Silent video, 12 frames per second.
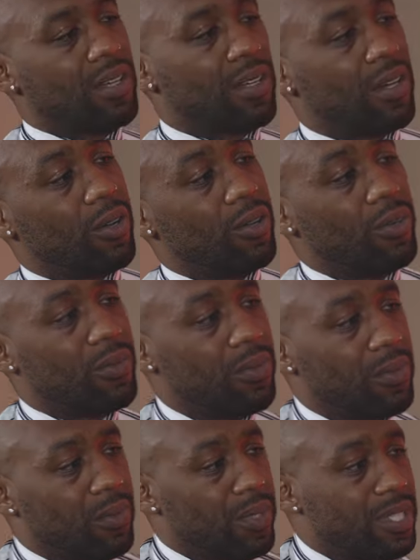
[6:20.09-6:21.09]
go
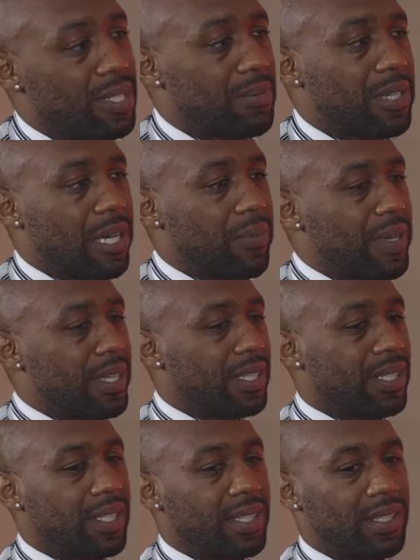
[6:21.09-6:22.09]
with Team Combat
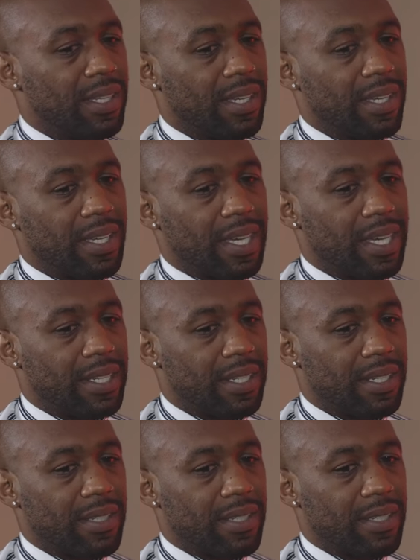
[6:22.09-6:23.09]
League and
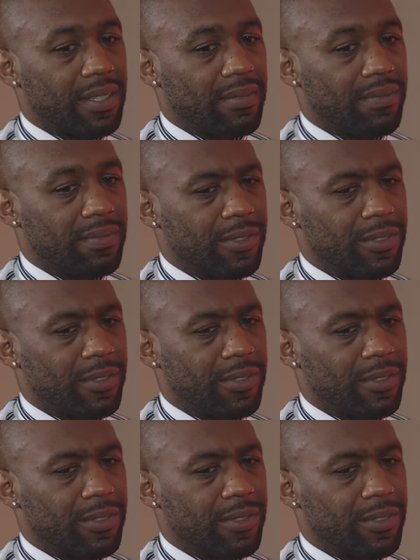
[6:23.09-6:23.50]
and um,